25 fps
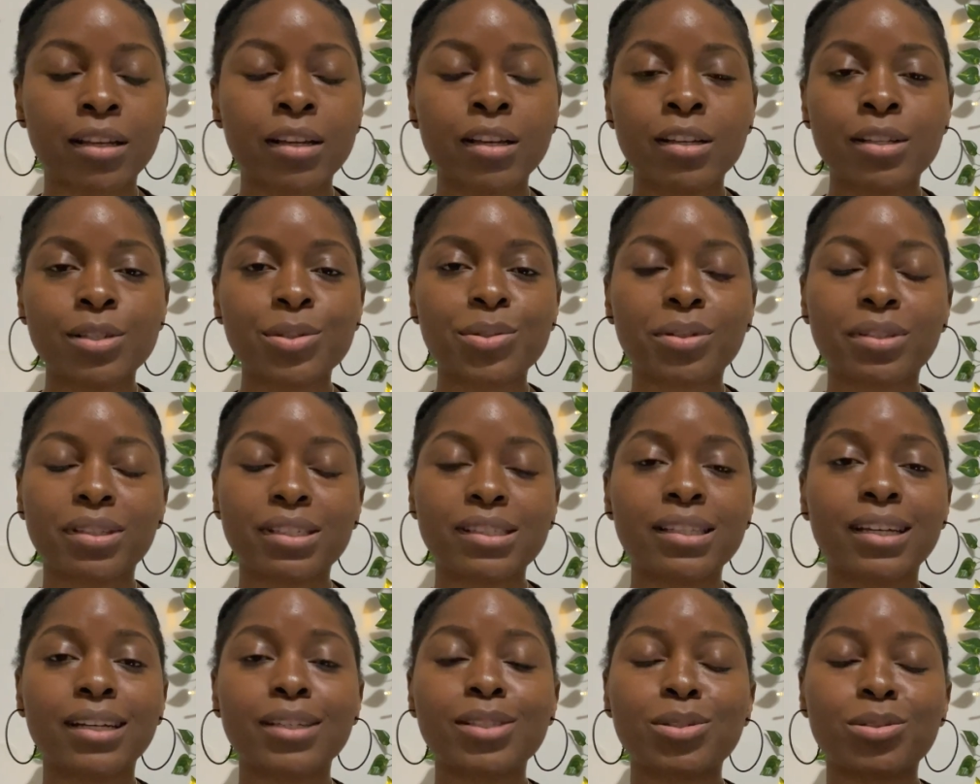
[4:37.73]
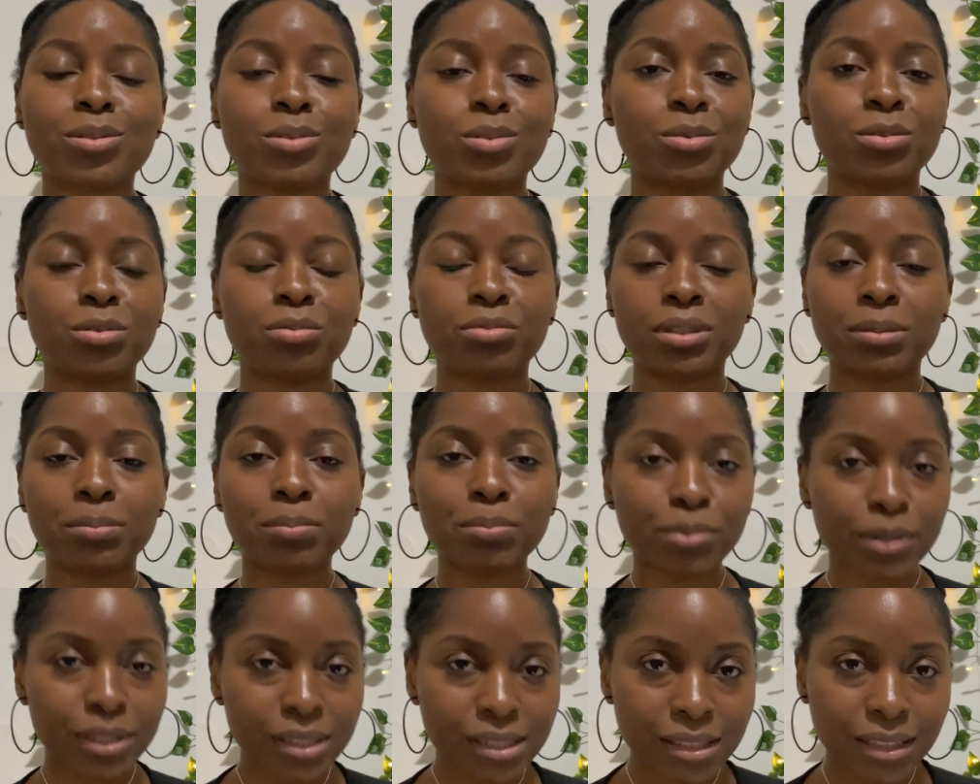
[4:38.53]
So this has to do with
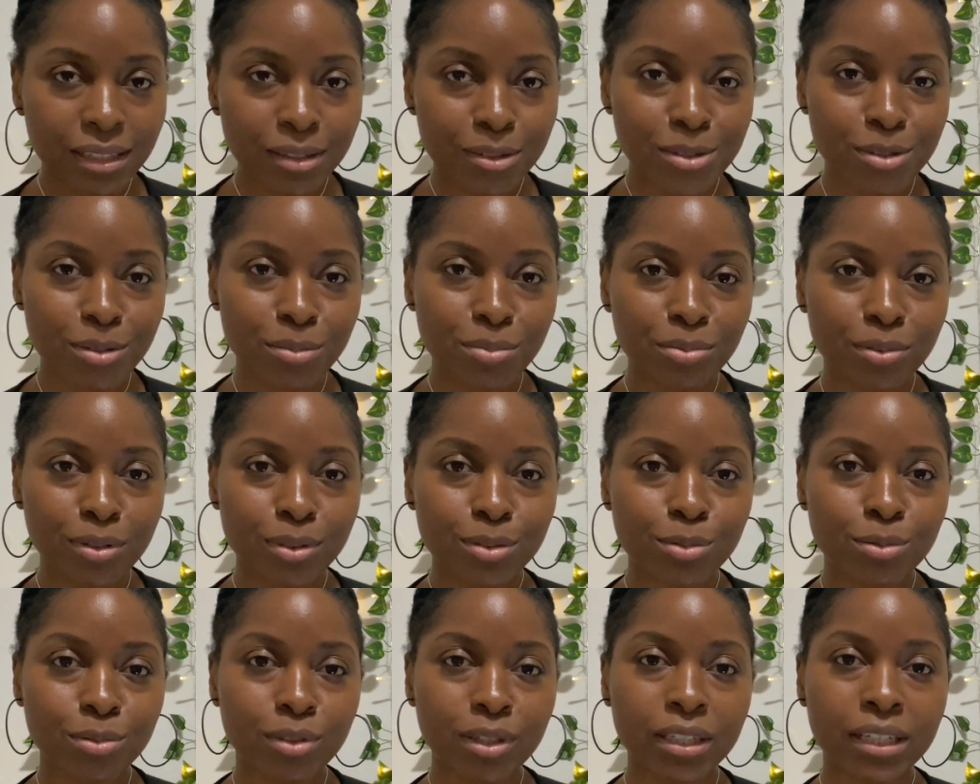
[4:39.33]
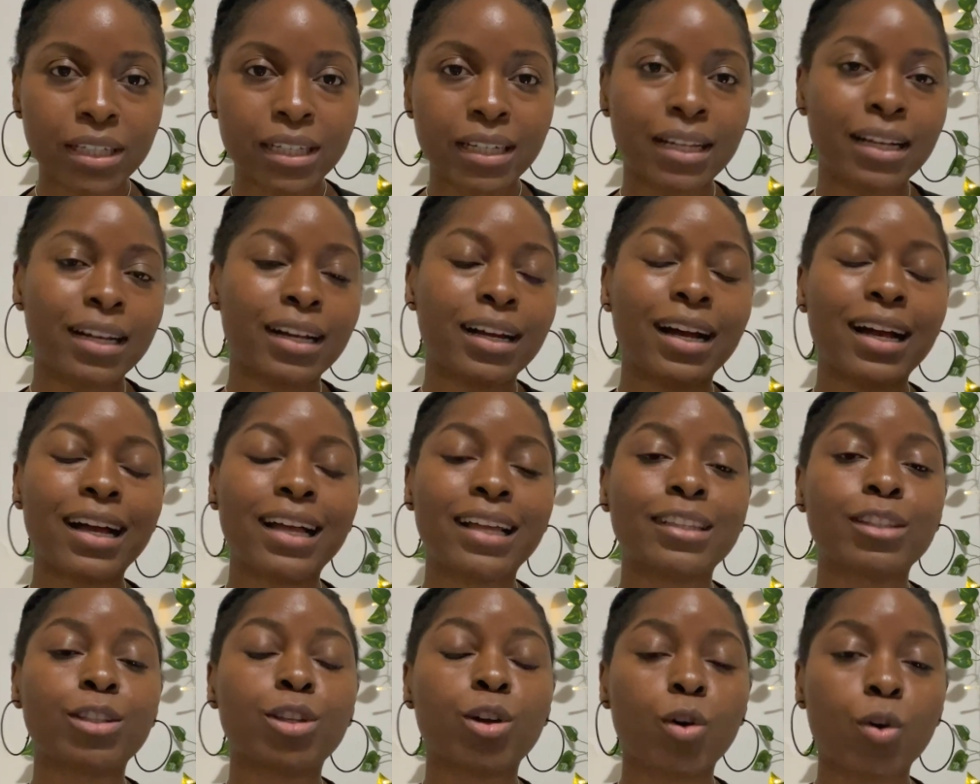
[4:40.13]
personal support worker
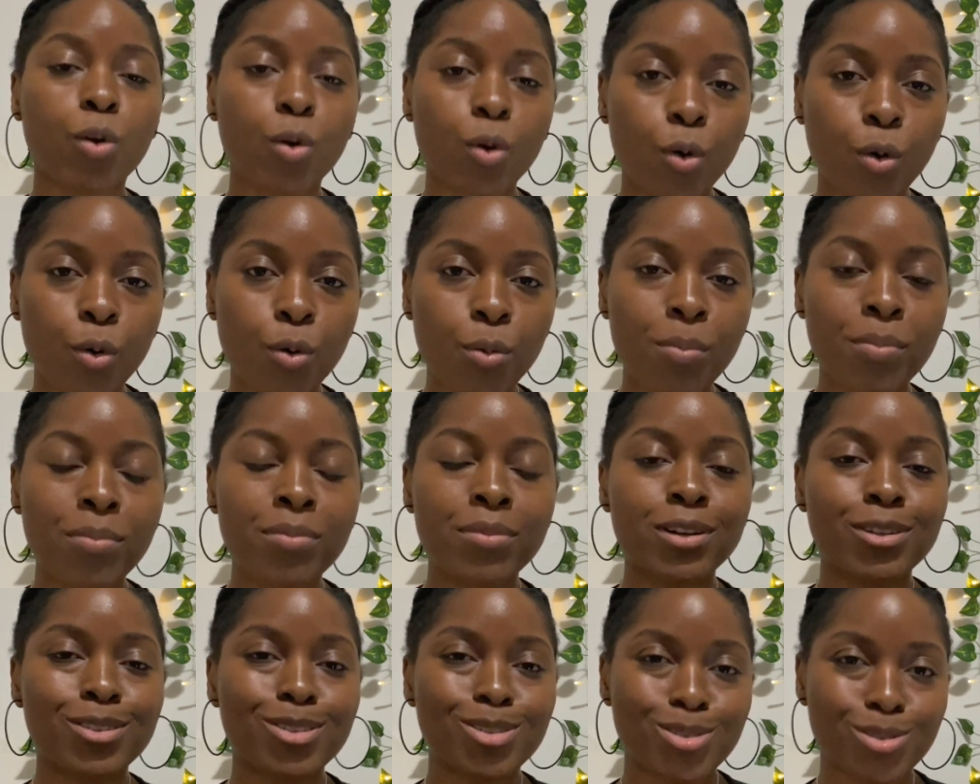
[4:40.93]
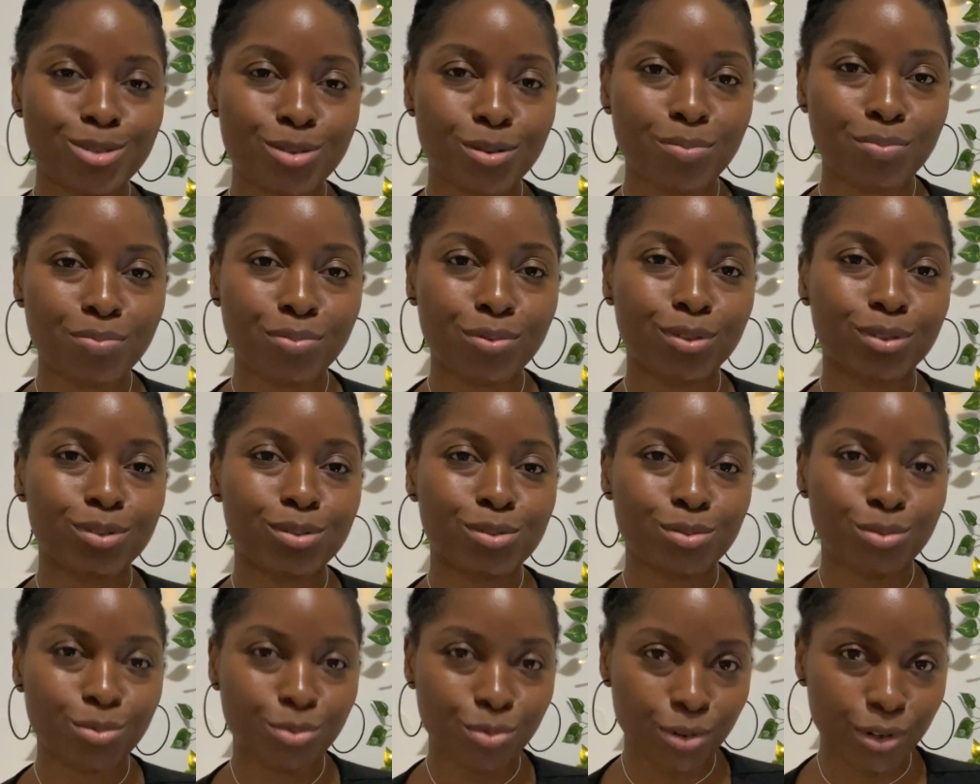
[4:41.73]
and home support
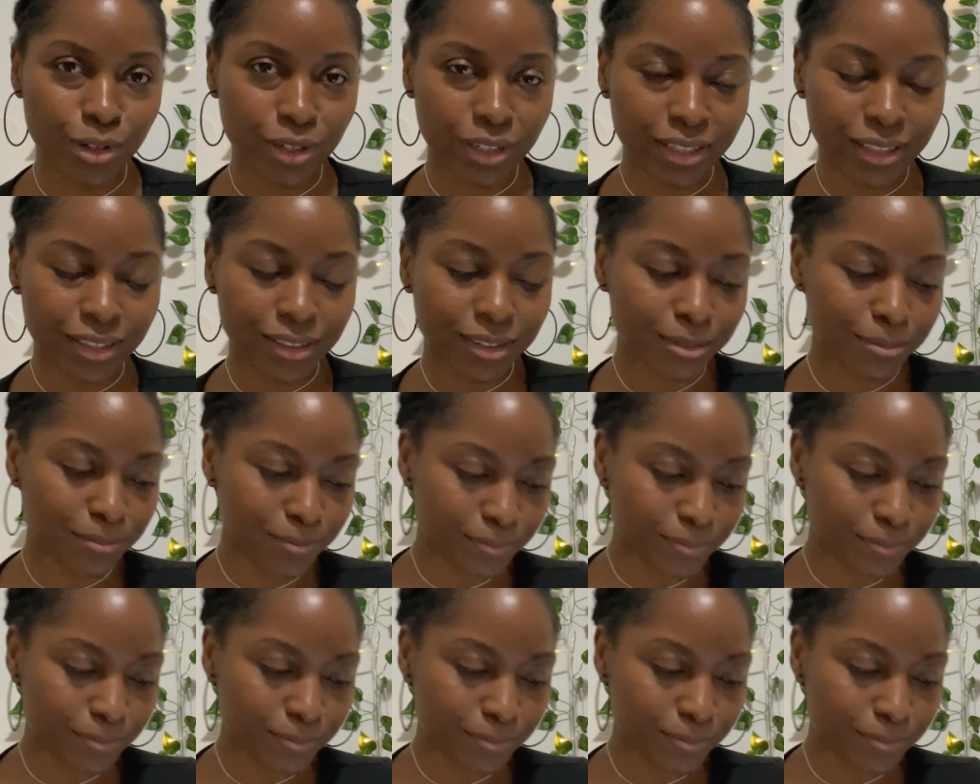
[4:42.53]
worker.